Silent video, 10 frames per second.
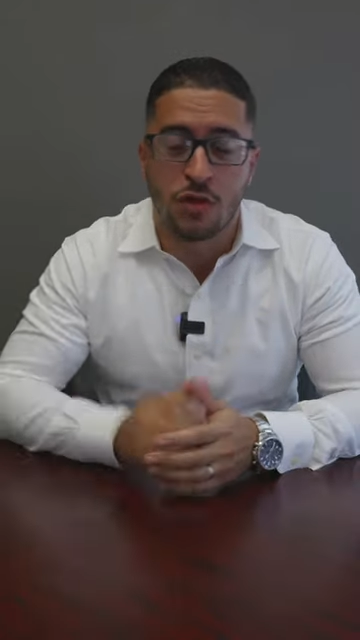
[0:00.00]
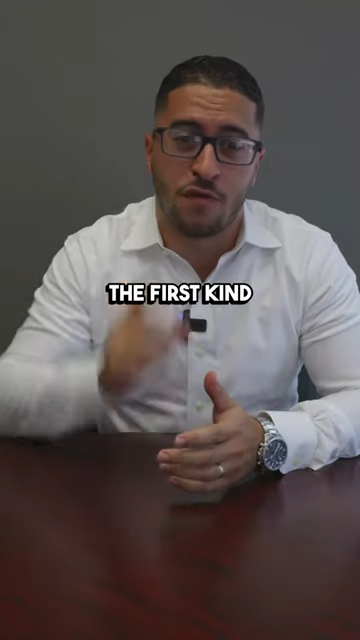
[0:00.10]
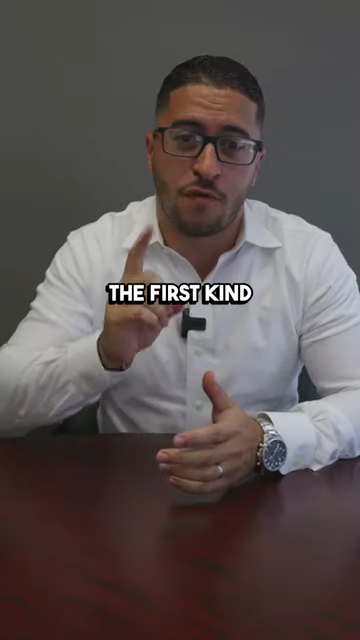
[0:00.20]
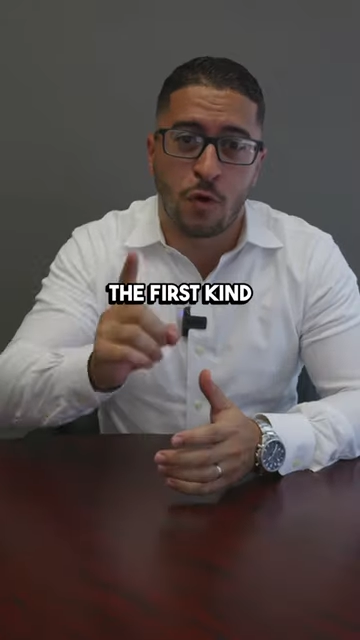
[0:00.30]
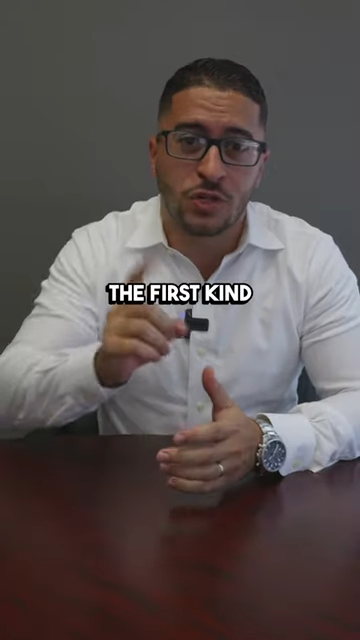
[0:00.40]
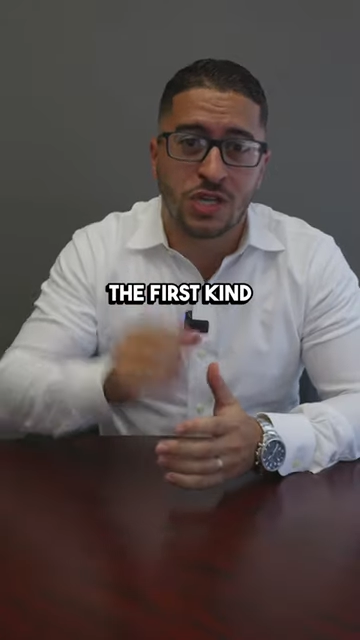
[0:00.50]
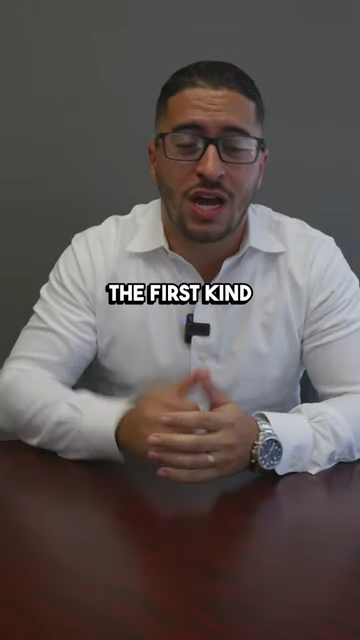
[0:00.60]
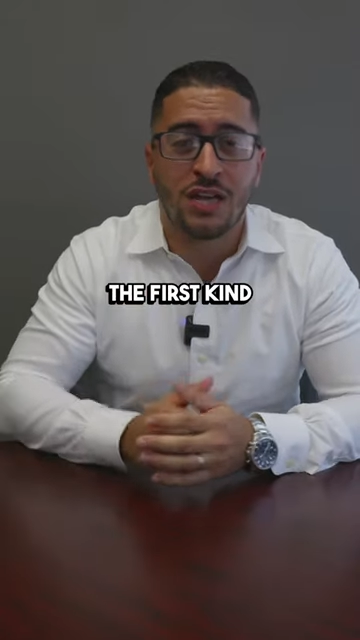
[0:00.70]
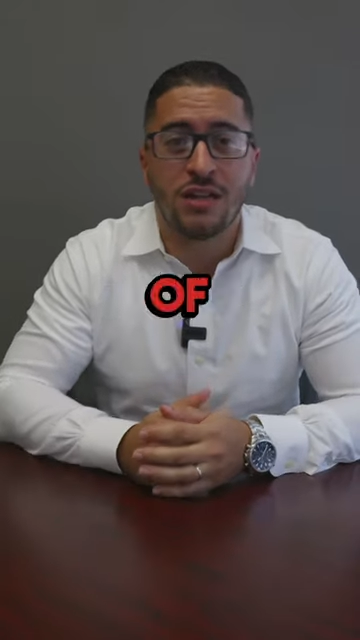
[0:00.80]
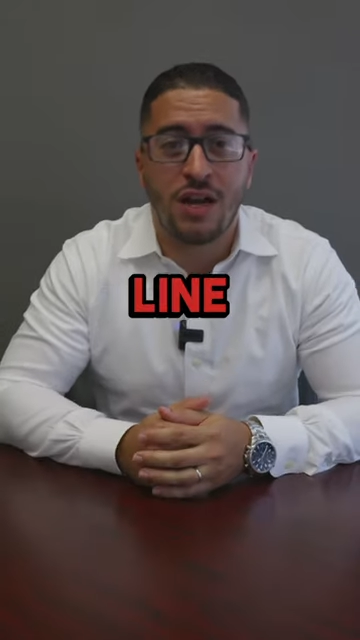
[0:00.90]
The first
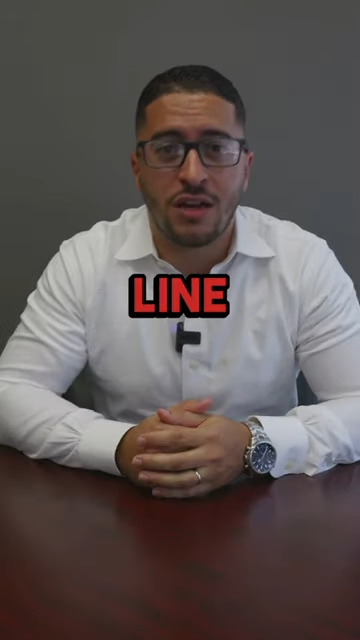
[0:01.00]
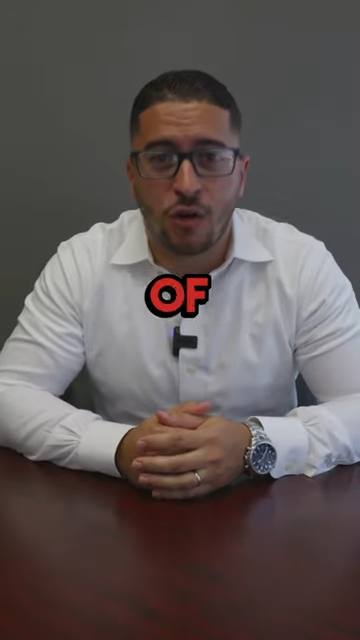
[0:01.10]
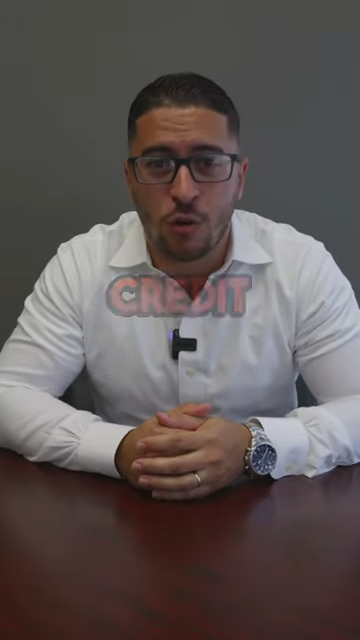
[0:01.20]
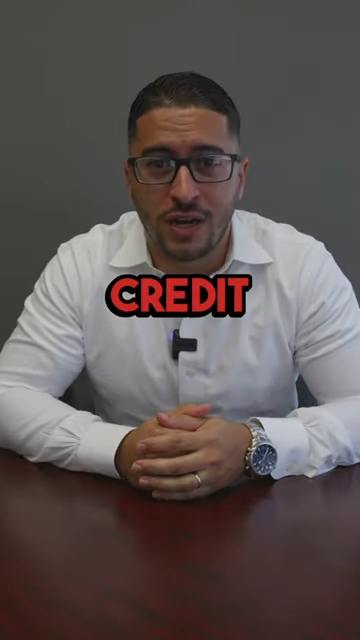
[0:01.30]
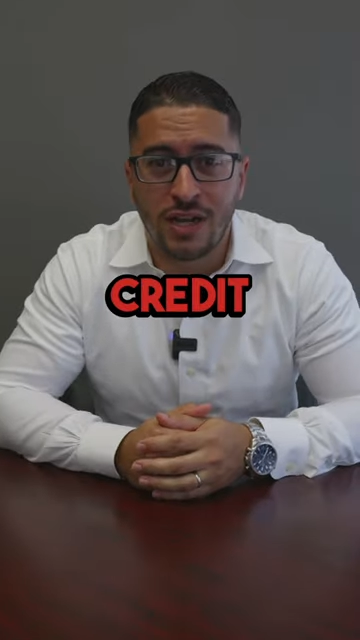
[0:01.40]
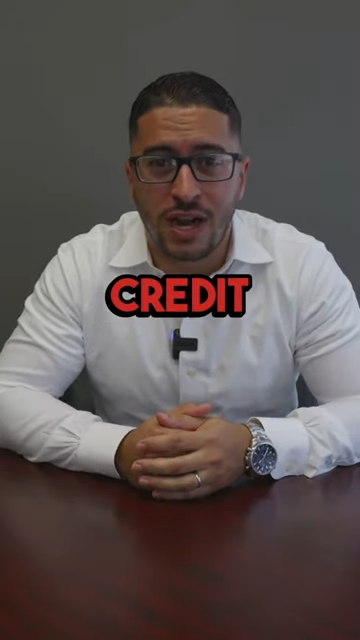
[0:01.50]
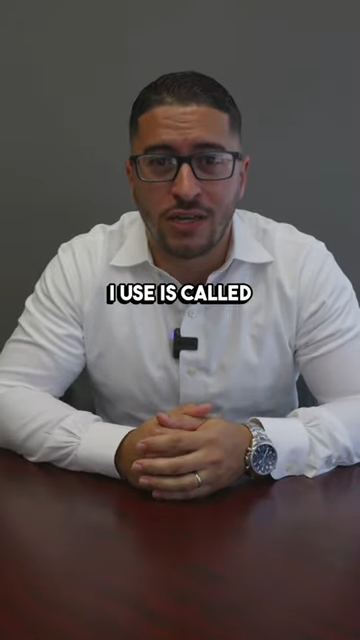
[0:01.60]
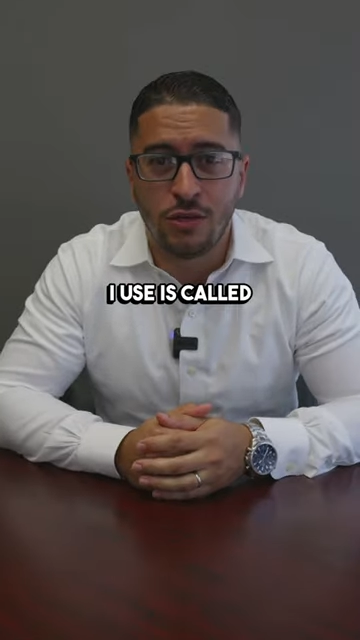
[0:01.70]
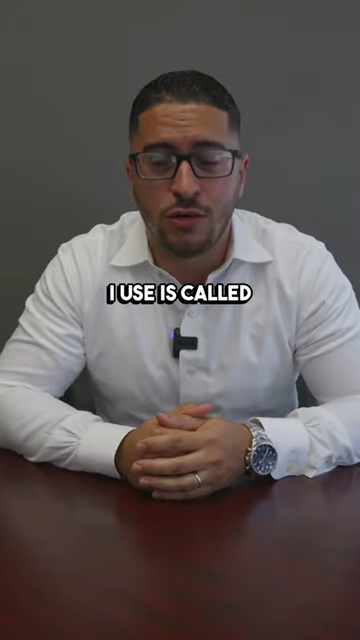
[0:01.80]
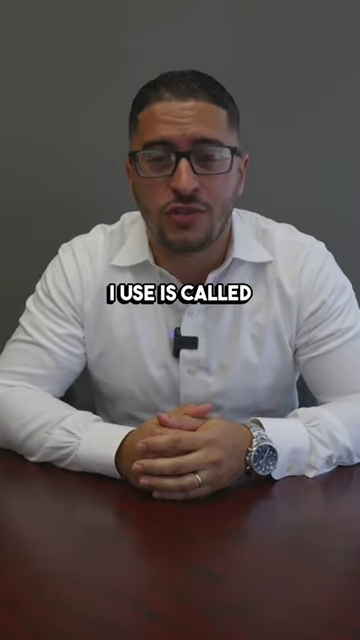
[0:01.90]
kind of line of credit I
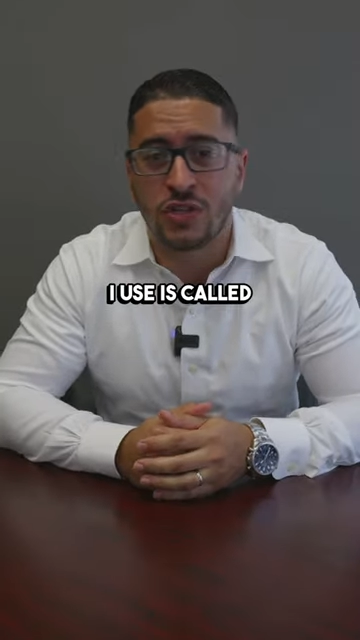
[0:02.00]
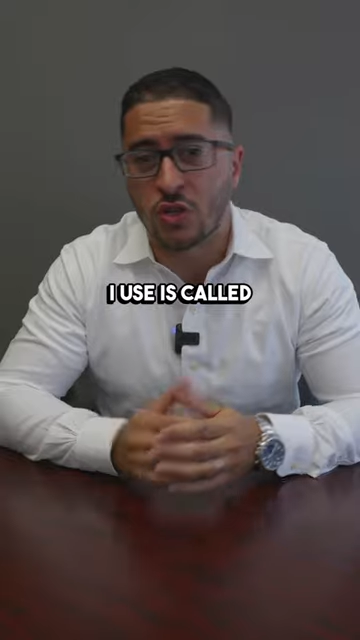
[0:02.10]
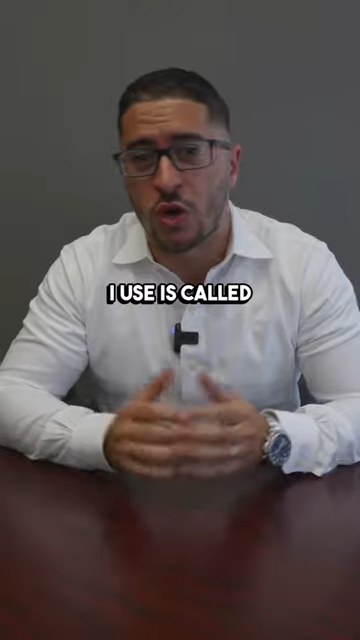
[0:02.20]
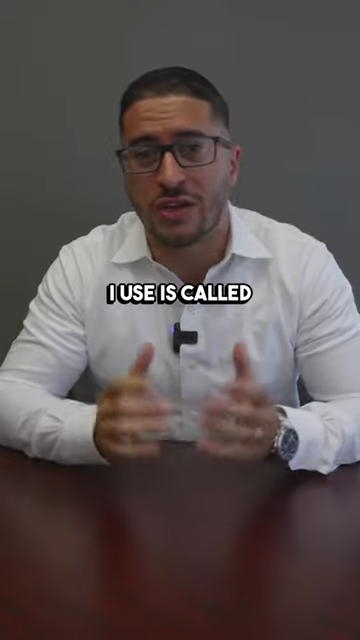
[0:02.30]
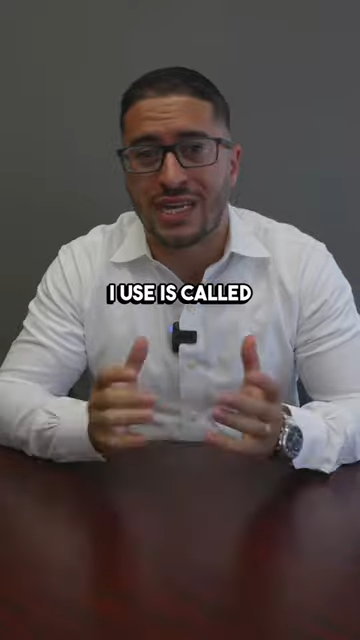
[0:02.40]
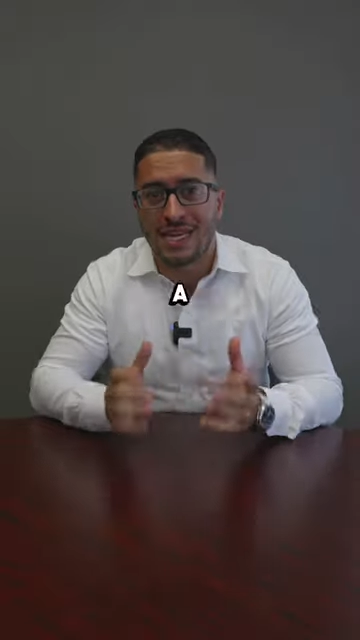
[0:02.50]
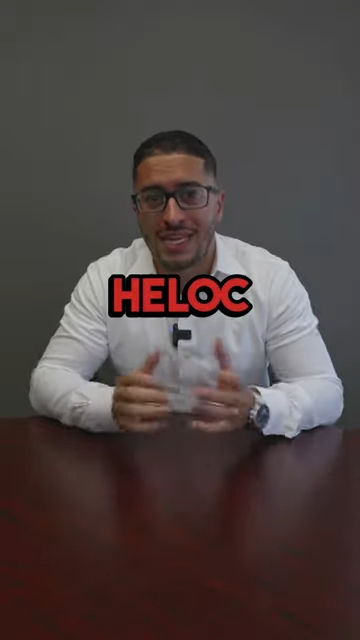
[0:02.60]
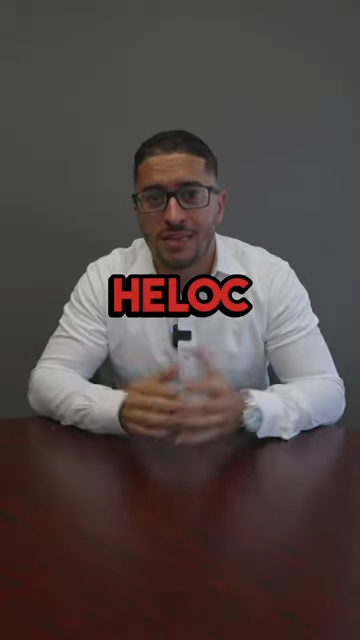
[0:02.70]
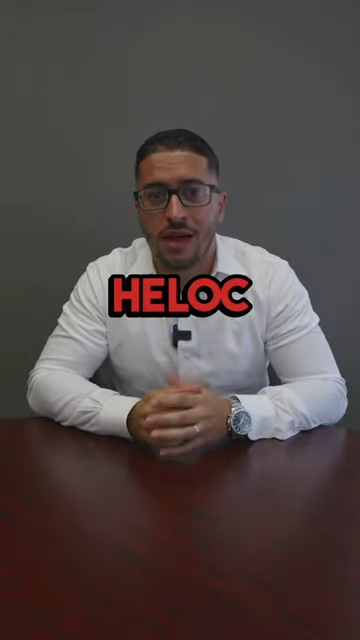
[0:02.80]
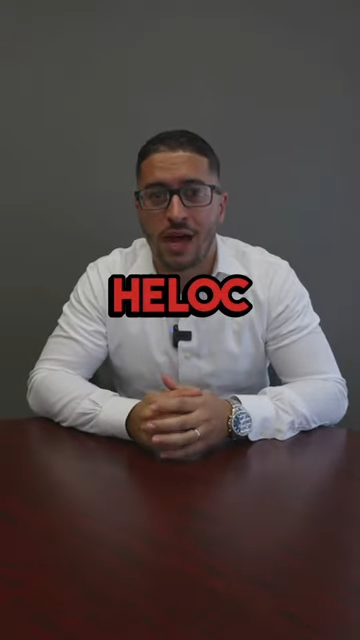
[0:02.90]
use is called a
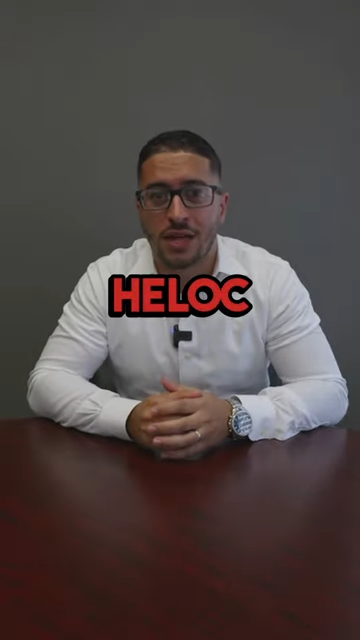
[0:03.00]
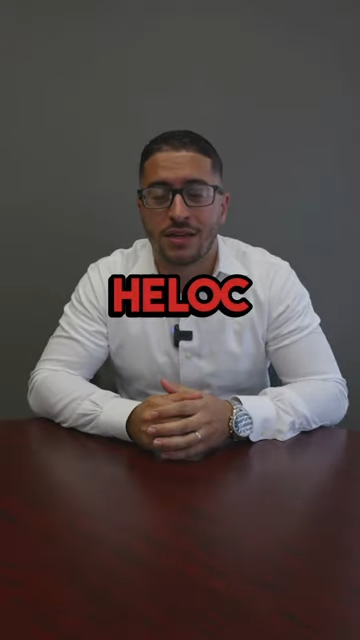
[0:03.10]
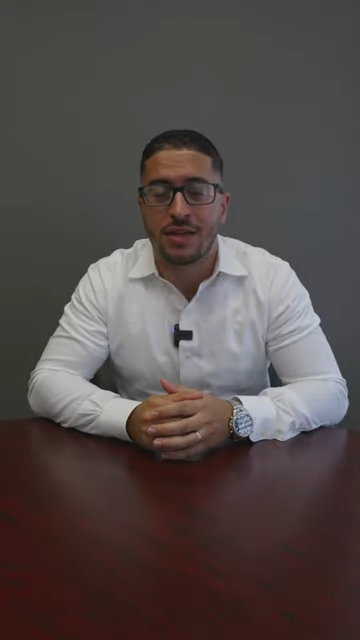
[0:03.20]
HELOC.